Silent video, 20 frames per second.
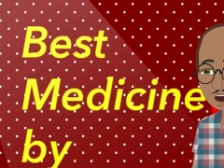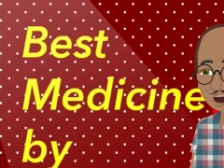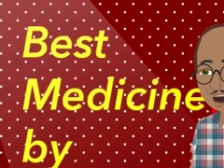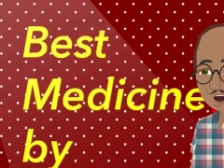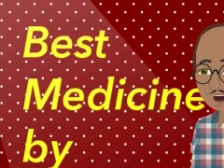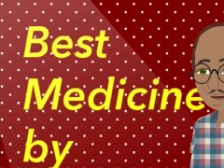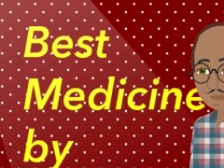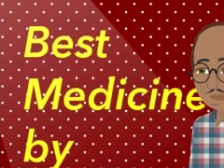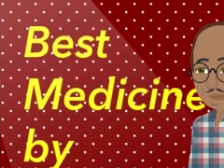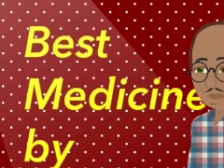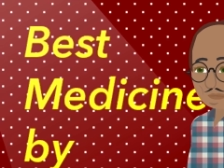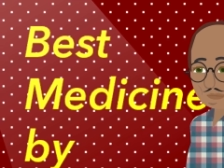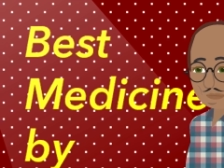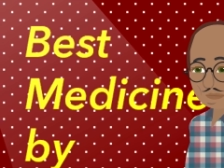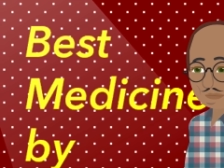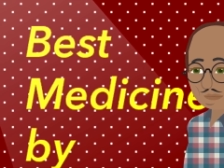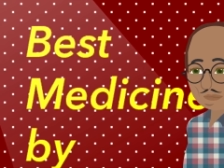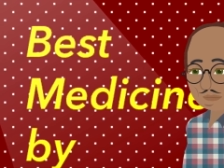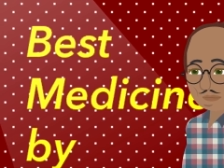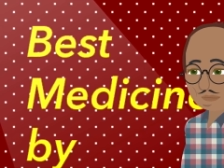anyway,
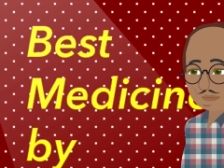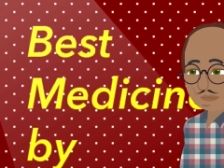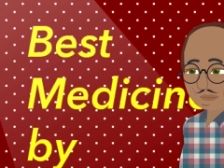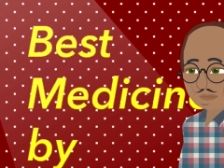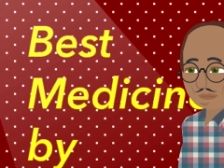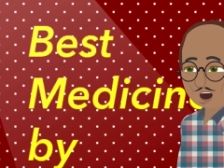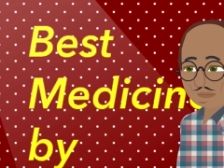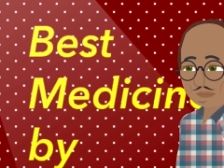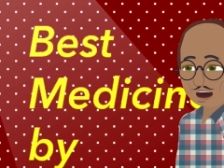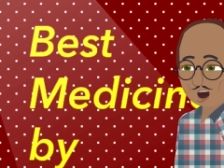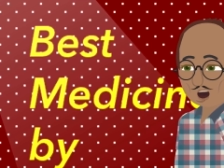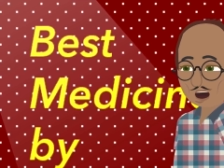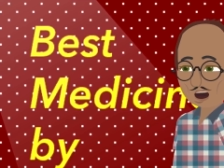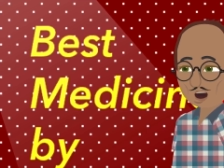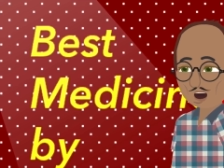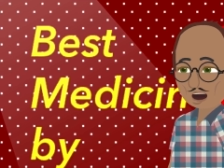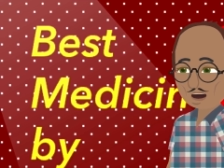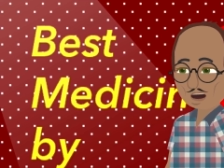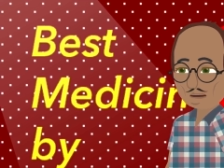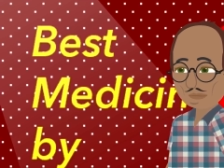I told the
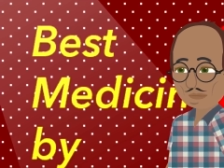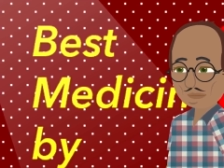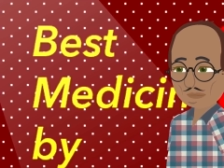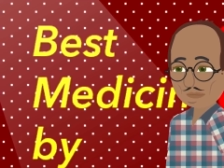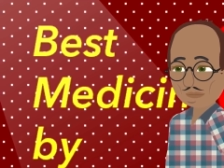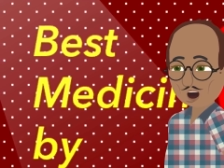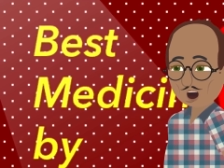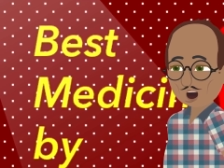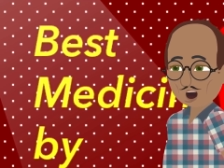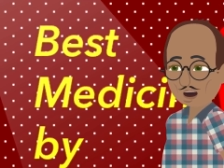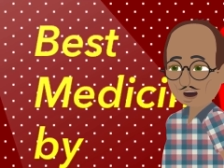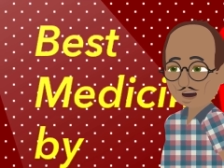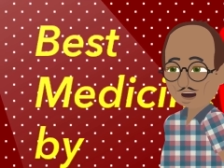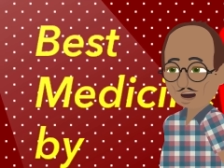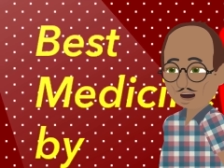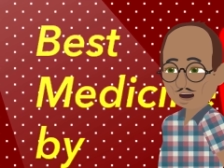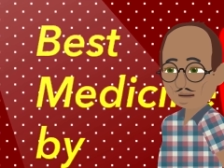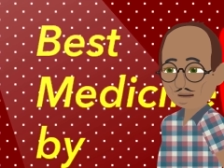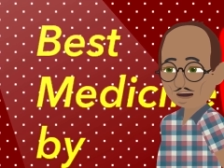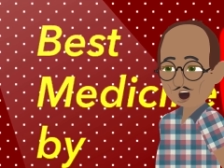boss why I
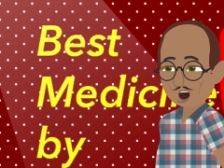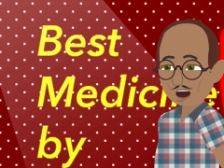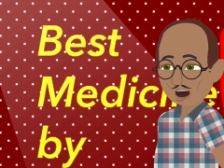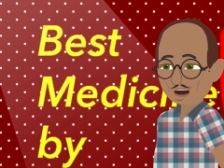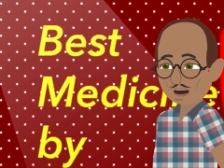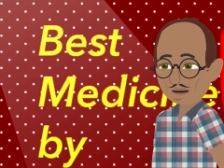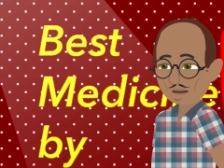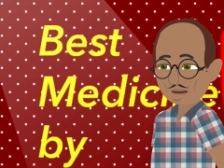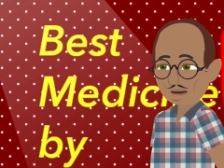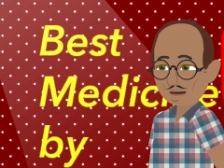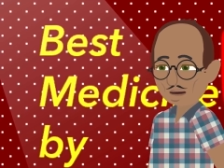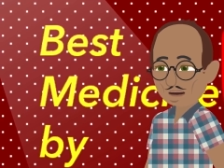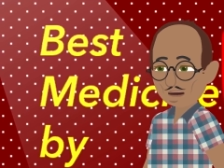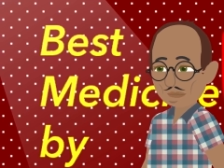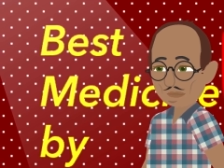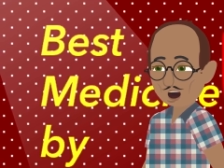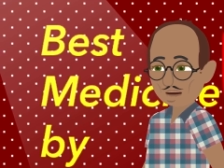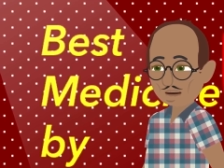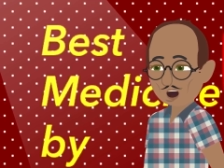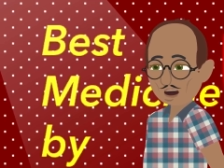was annoyed, and
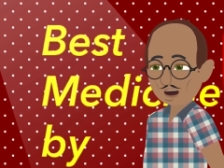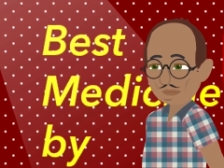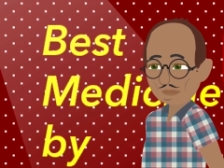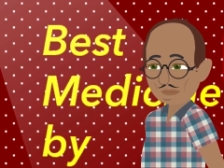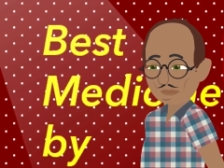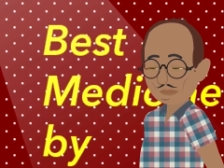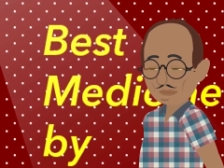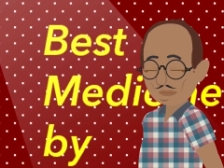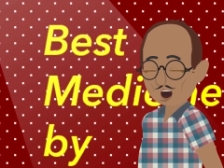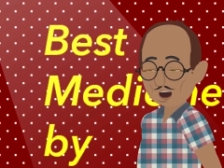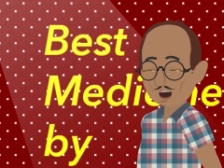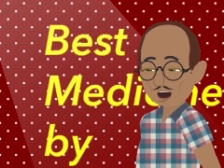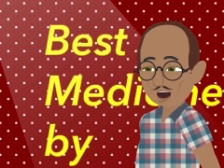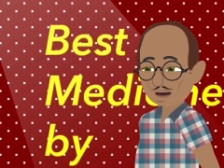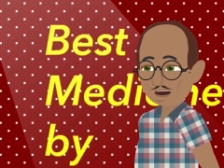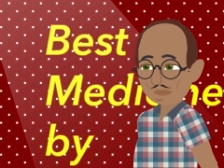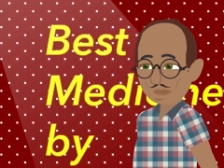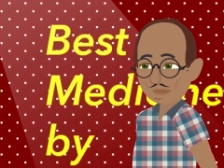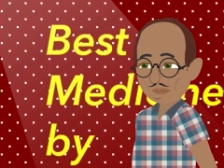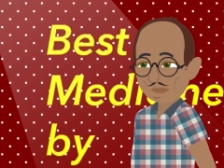she said, uh
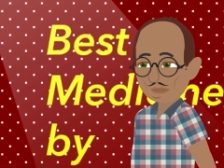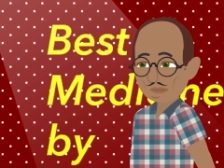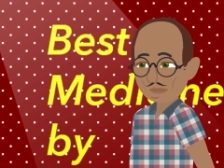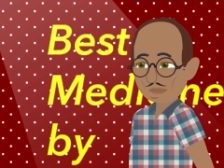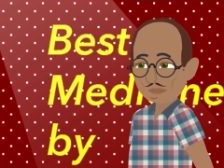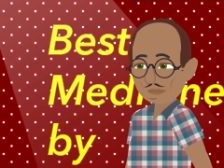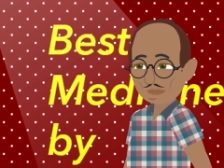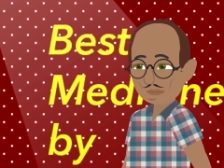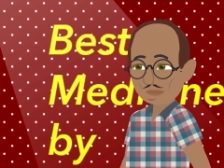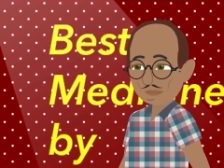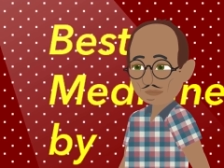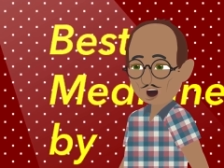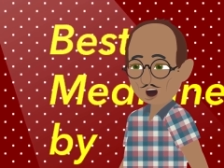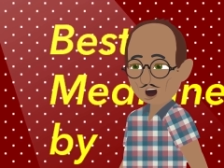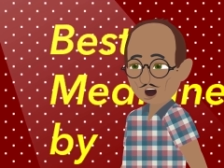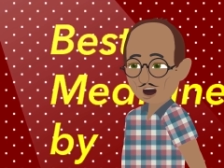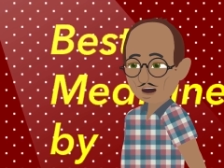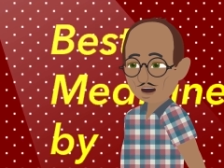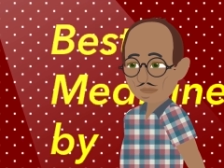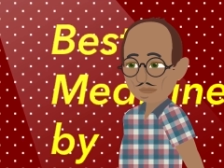huh, uh
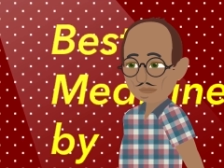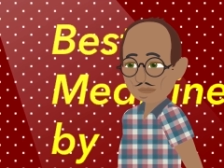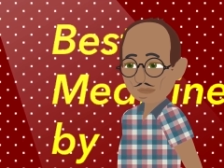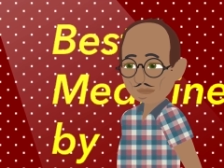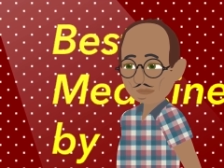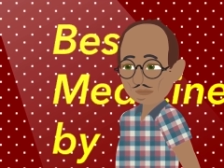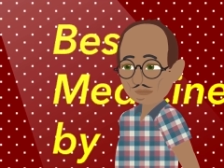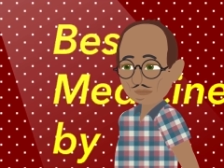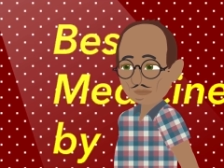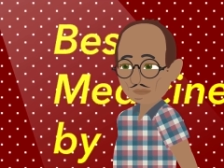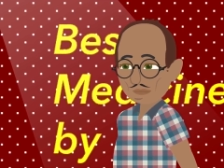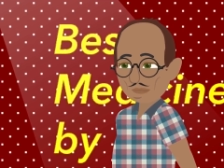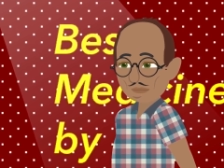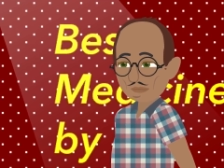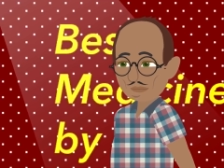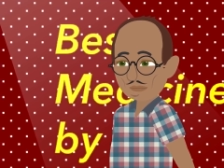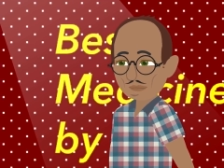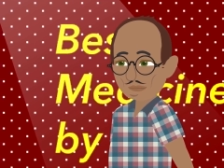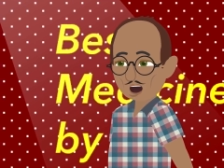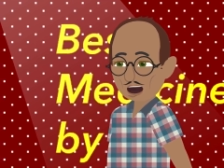huh.
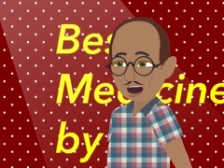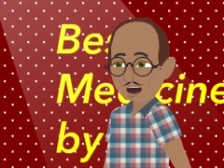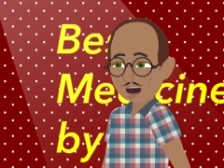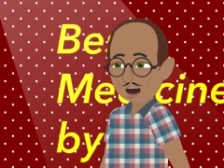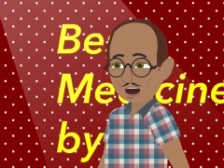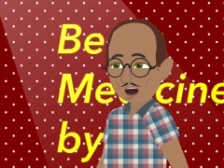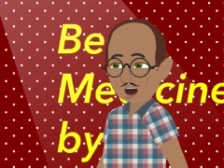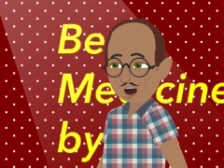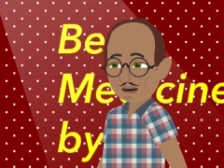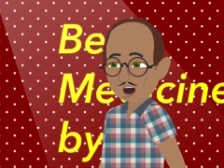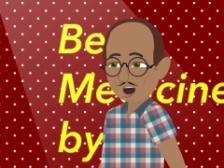Isn't that what I've